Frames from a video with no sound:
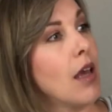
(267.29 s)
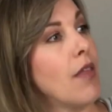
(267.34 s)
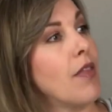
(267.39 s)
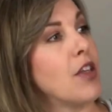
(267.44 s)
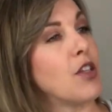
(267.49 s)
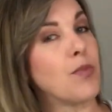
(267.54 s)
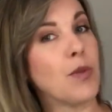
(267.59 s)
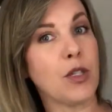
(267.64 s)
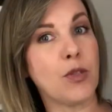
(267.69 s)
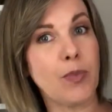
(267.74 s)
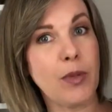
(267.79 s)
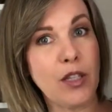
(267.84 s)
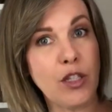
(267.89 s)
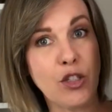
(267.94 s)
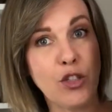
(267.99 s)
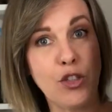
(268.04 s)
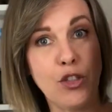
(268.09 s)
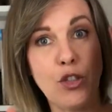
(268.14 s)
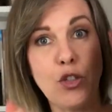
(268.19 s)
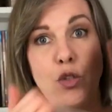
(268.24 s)
this must be the
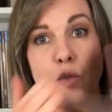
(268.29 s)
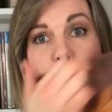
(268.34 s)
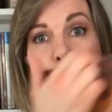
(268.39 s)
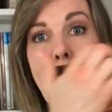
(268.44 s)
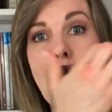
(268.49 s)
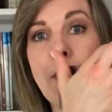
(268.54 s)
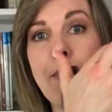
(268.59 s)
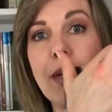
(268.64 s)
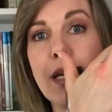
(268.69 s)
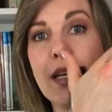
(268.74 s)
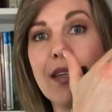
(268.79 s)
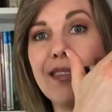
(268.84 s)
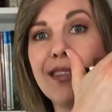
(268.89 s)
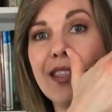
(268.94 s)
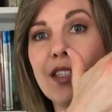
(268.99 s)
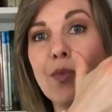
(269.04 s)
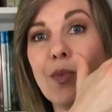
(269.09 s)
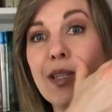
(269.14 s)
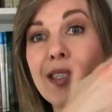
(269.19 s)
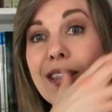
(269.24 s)
student one because
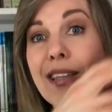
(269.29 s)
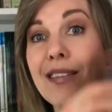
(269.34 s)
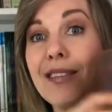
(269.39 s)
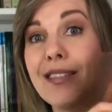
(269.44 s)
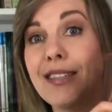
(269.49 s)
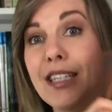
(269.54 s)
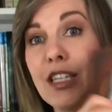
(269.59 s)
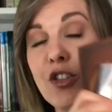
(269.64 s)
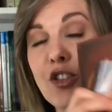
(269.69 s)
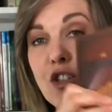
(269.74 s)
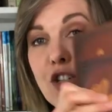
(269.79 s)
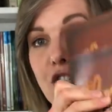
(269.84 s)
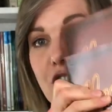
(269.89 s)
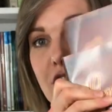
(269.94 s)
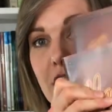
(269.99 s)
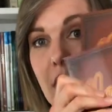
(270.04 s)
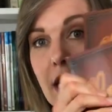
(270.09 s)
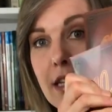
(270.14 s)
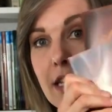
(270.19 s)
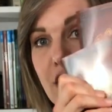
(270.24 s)
this one says
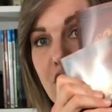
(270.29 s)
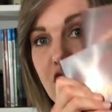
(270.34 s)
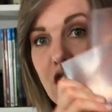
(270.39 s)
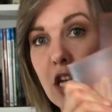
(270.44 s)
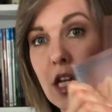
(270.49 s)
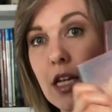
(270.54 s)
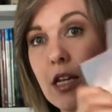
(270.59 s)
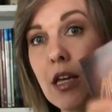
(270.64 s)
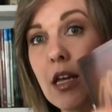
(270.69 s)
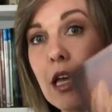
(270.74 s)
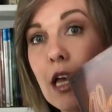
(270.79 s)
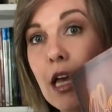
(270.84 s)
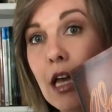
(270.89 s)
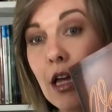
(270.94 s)
teacher's edition.